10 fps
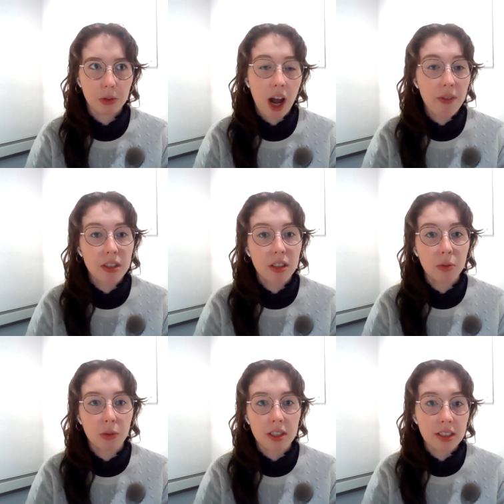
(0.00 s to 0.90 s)

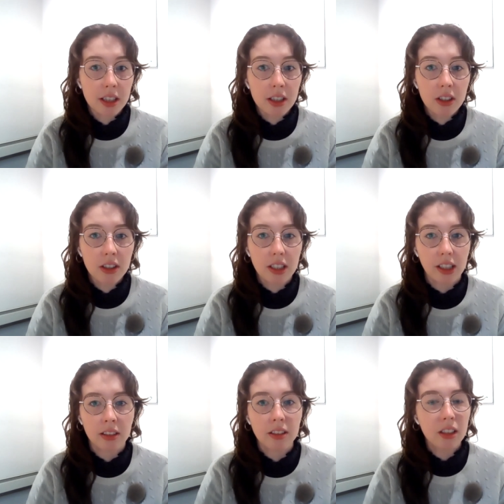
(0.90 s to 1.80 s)
crafted with skill
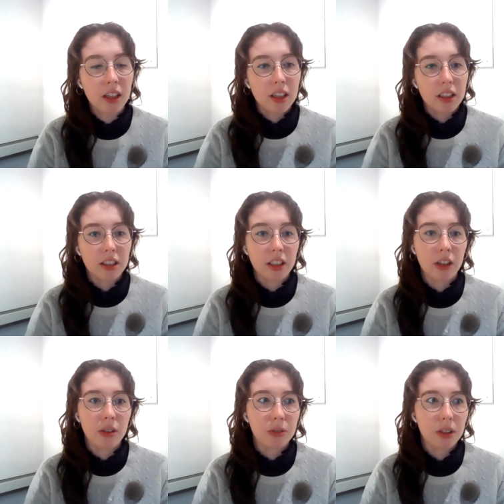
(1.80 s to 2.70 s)
and, you
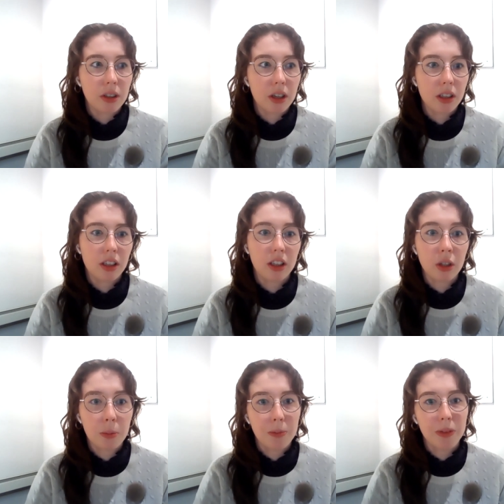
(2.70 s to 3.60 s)
know, a
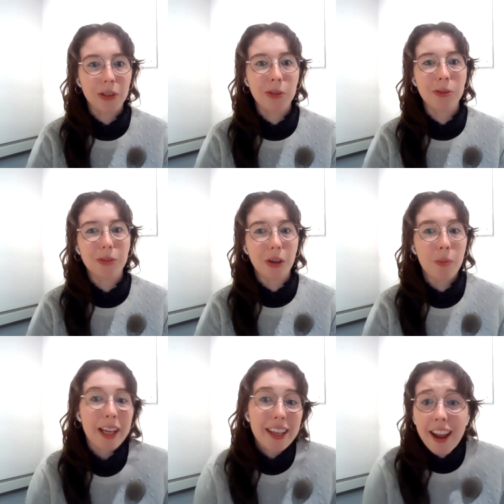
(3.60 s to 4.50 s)
little, little,
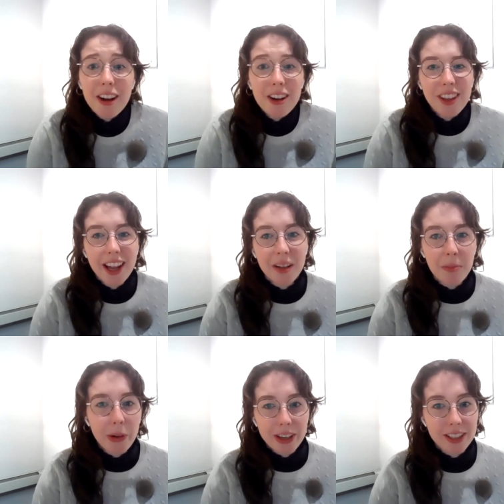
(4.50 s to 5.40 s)
all my care that I
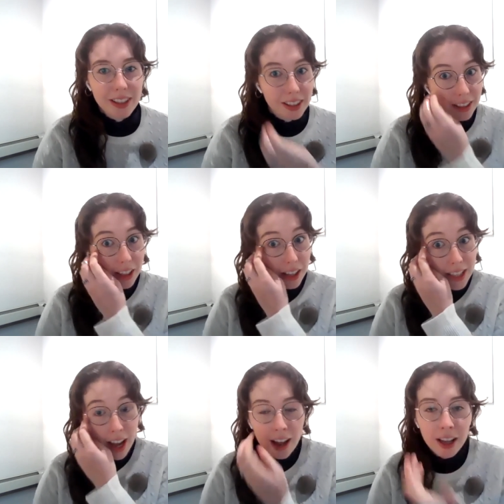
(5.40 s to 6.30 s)
can put into, you know,
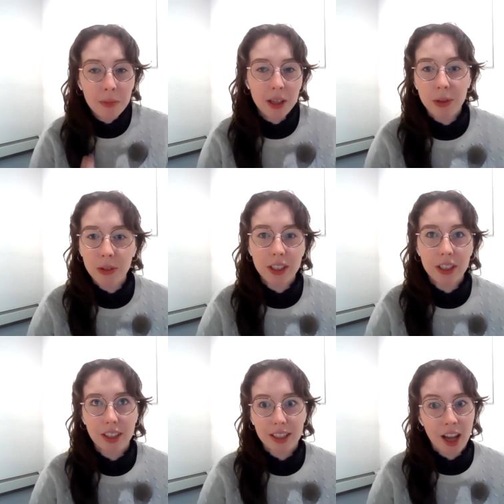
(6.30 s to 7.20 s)
in time. Like we only,
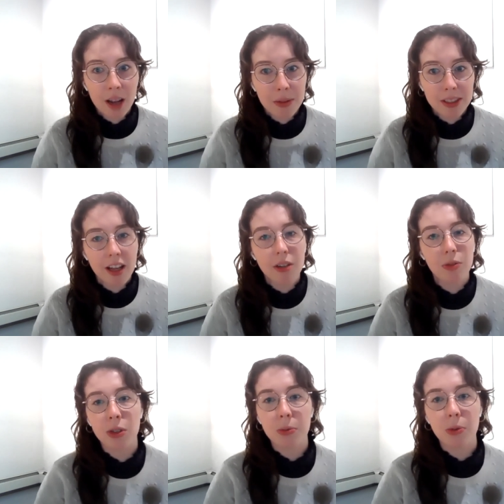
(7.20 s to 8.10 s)
it's like time is not a
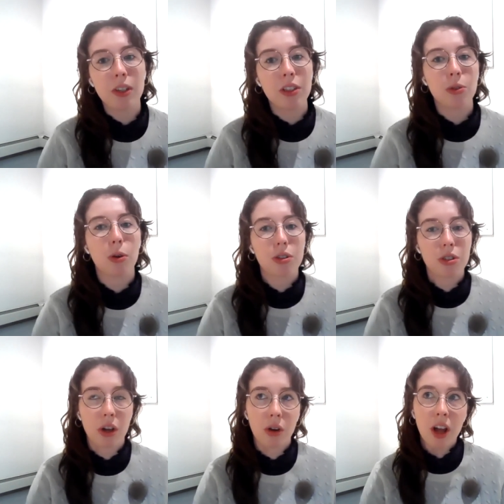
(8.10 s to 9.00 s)
renewable resource.
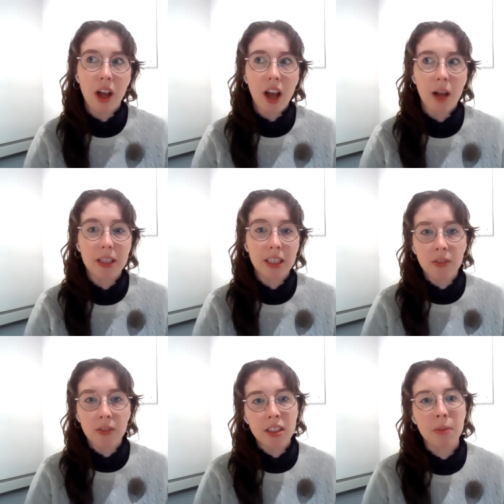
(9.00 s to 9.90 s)
So I'm like
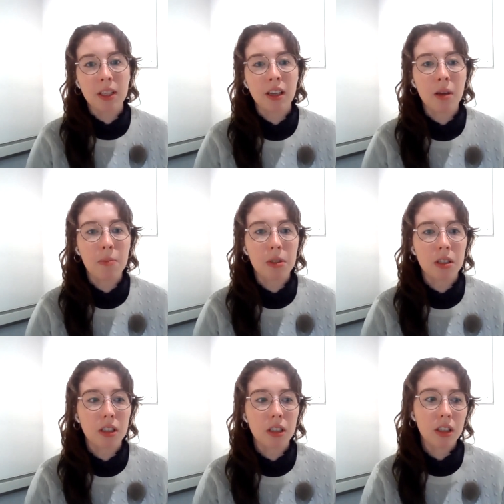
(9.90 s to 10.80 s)
giving something up
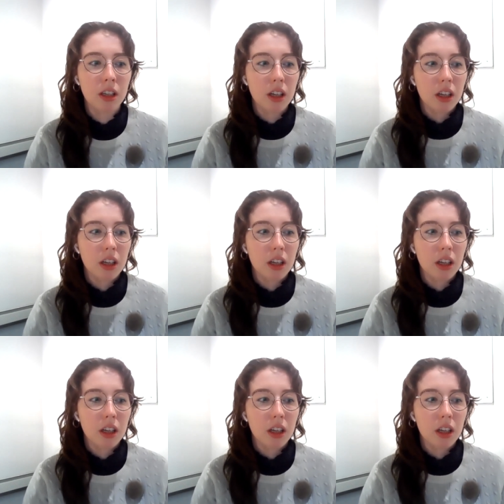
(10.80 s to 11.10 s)
to